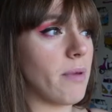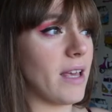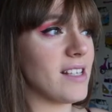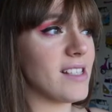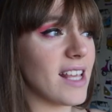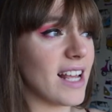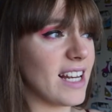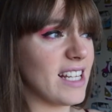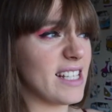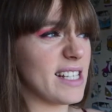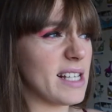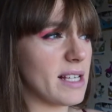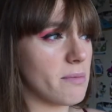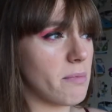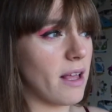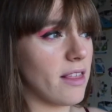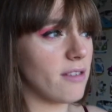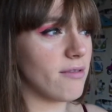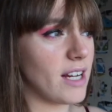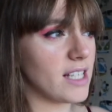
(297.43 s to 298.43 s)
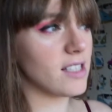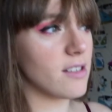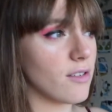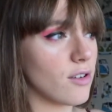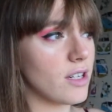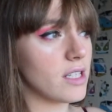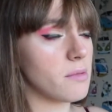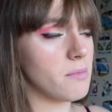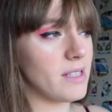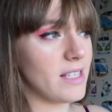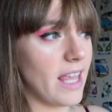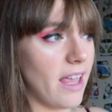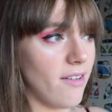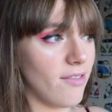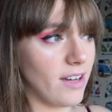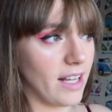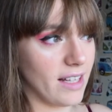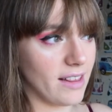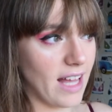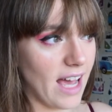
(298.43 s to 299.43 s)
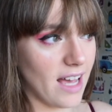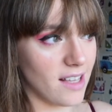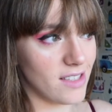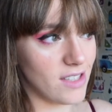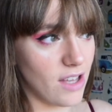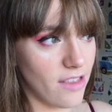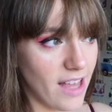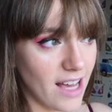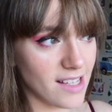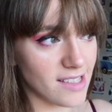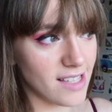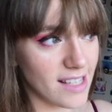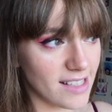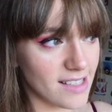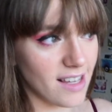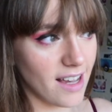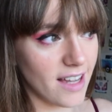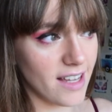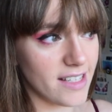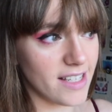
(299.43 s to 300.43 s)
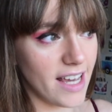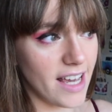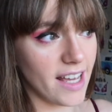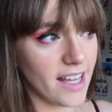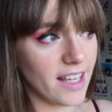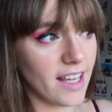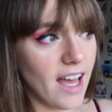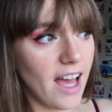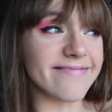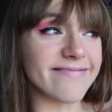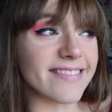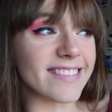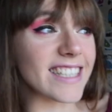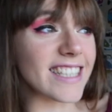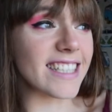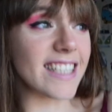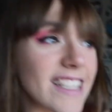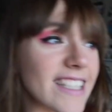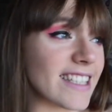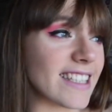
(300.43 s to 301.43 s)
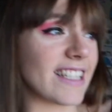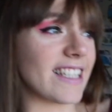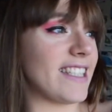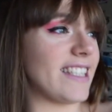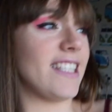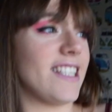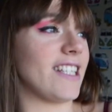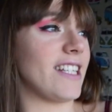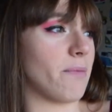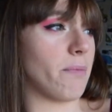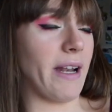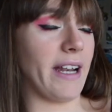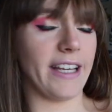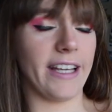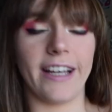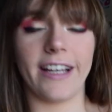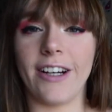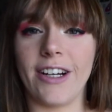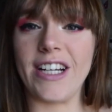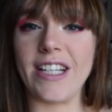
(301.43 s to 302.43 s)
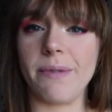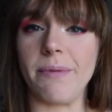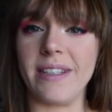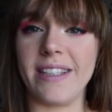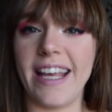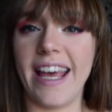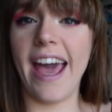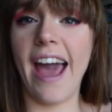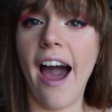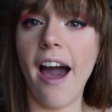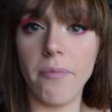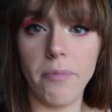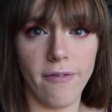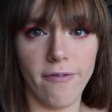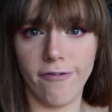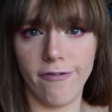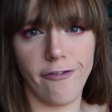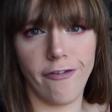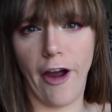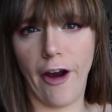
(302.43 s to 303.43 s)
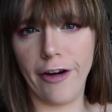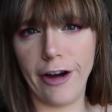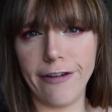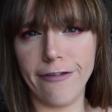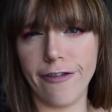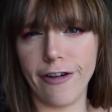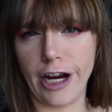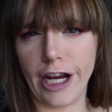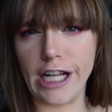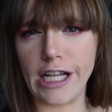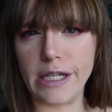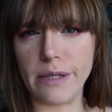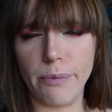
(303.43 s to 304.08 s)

basically to spend the rest of Christmas evening there, so that's exciting. This has just been a good Christmas day. I've been very frickin'